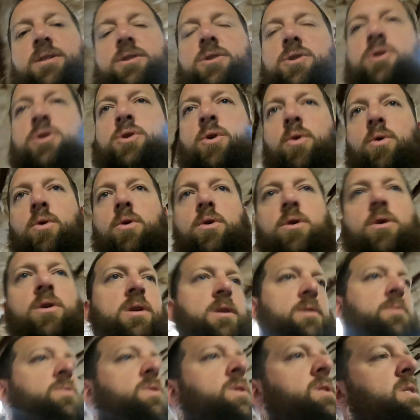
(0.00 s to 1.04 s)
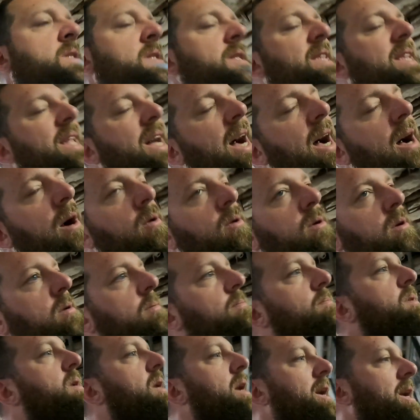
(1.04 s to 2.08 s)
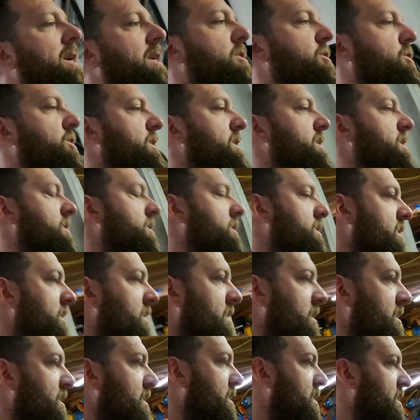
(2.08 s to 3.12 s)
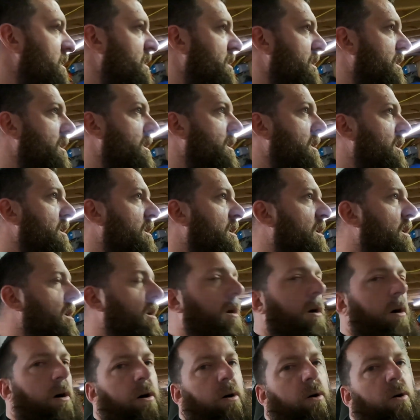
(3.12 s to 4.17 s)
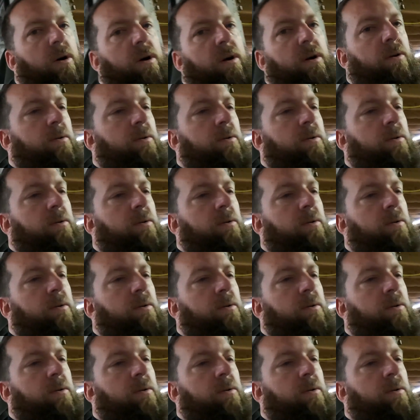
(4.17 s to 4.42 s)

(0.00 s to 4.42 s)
a door. It was loud and obnoxious. We